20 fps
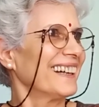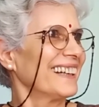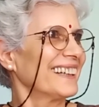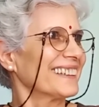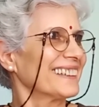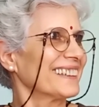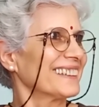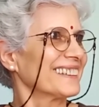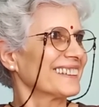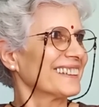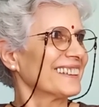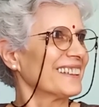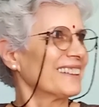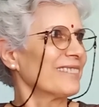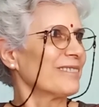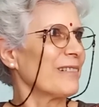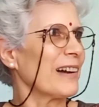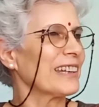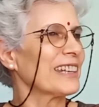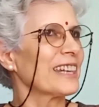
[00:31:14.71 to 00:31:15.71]
And
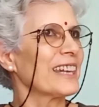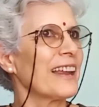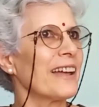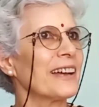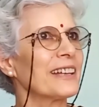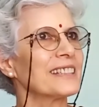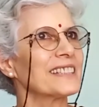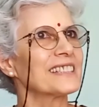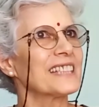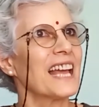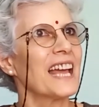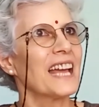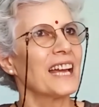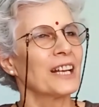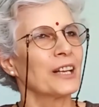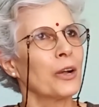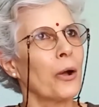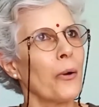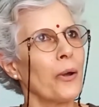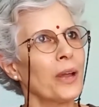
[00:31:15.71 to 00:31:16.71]
one learns,
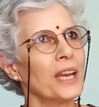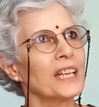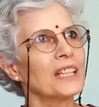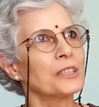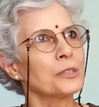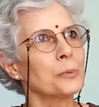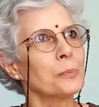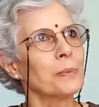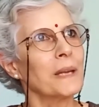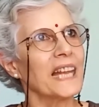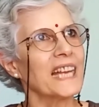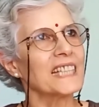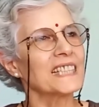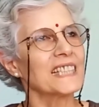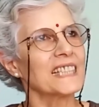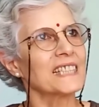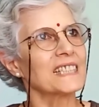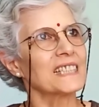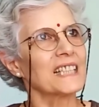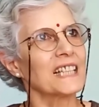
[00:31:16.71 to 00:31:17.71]
going to
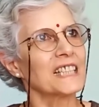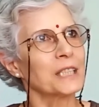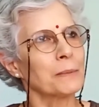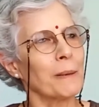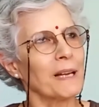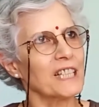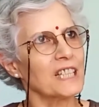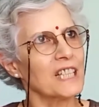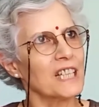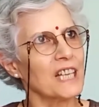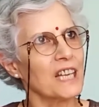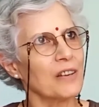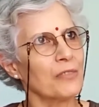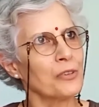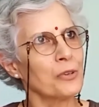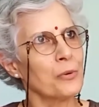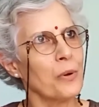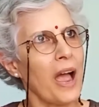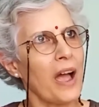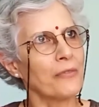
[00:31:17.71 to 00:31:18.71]
places, especially if
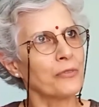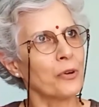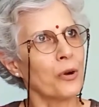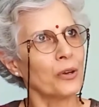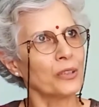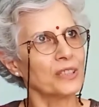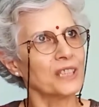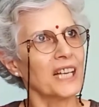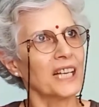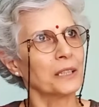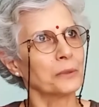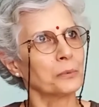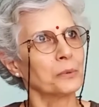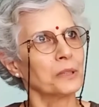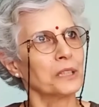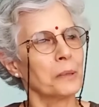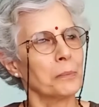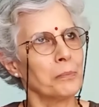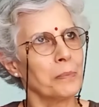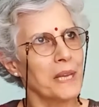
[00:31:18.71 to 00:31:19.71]
you have contact
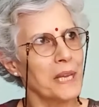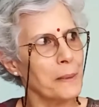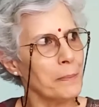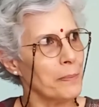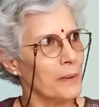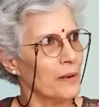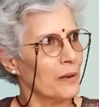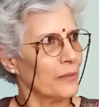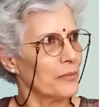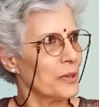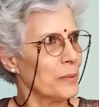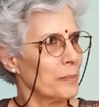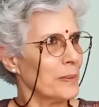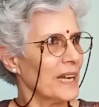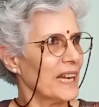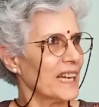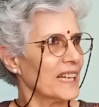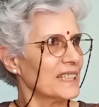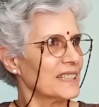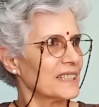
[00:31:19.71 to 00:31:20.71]
with the people of the
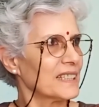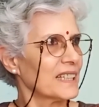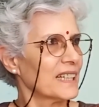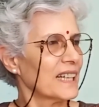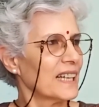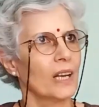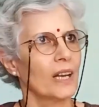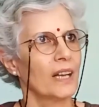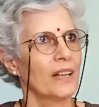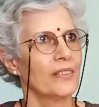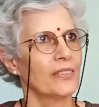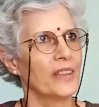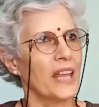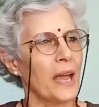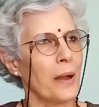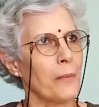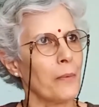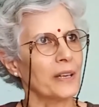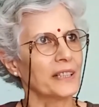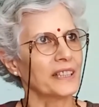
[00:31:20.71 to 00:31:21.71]
place,
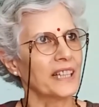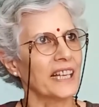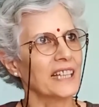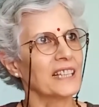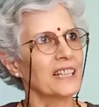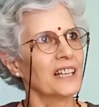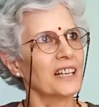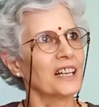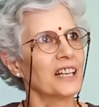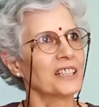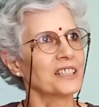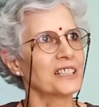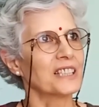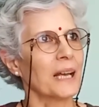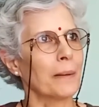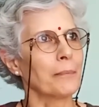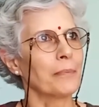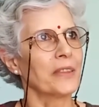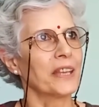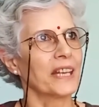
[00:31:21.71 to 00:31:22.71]
there one can learn
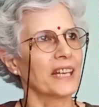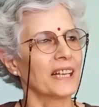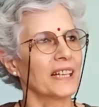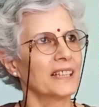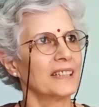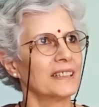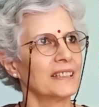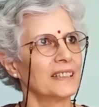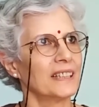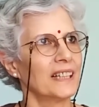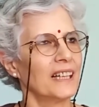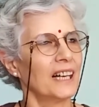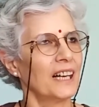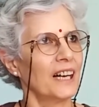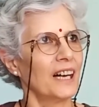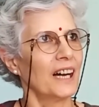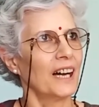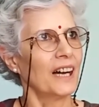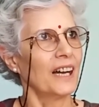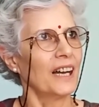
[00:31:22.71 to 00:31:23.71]
something
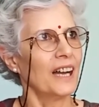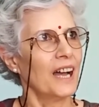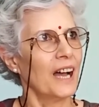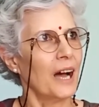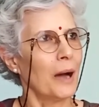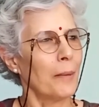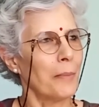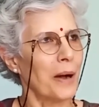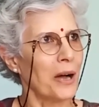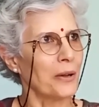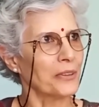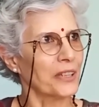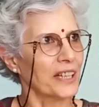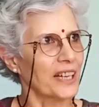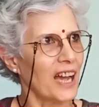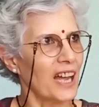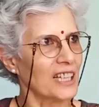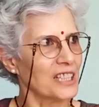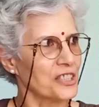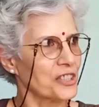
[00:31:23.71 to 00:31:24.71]
about the
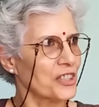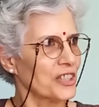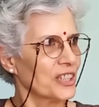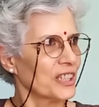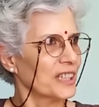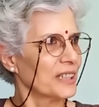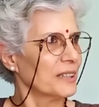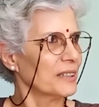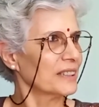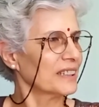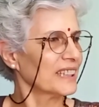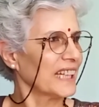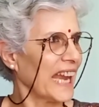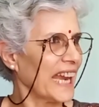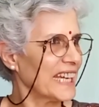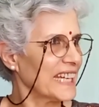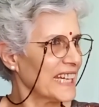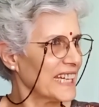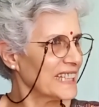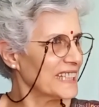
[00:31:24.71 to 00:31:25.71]
culture,
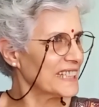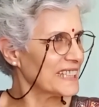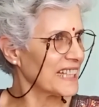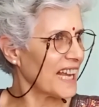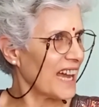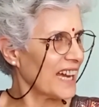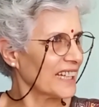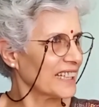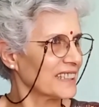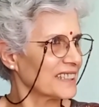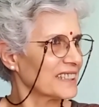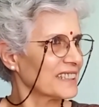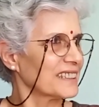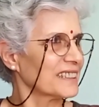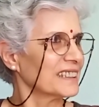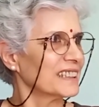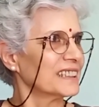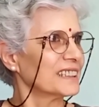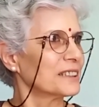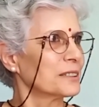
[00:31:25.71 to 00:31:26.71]
gain insights
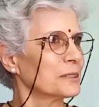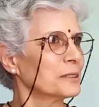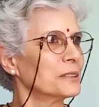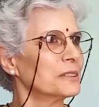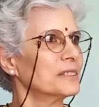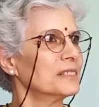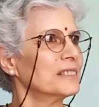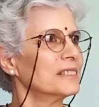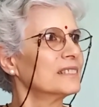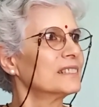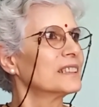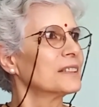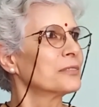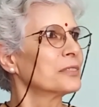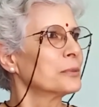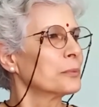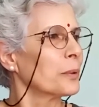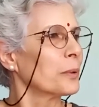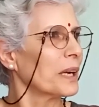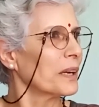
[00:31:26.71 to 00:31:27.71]
into a
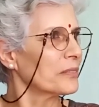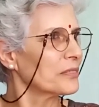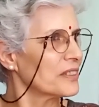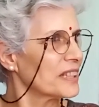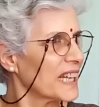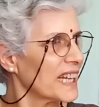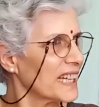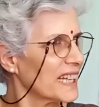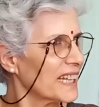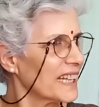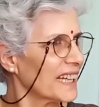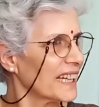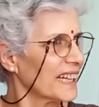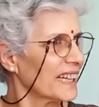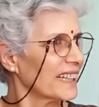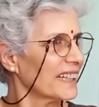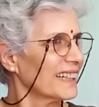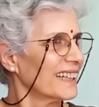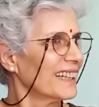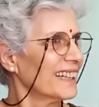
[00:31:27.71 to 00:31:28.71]
different way of
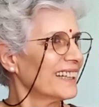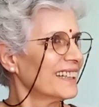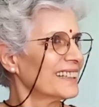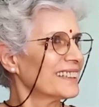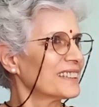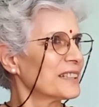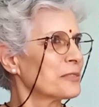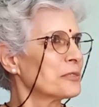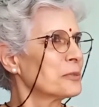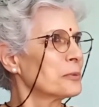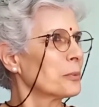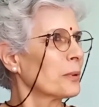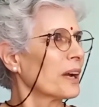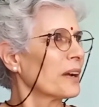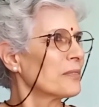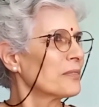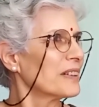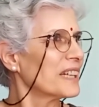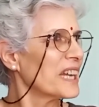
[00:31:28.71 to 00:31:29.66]
thinking, different way of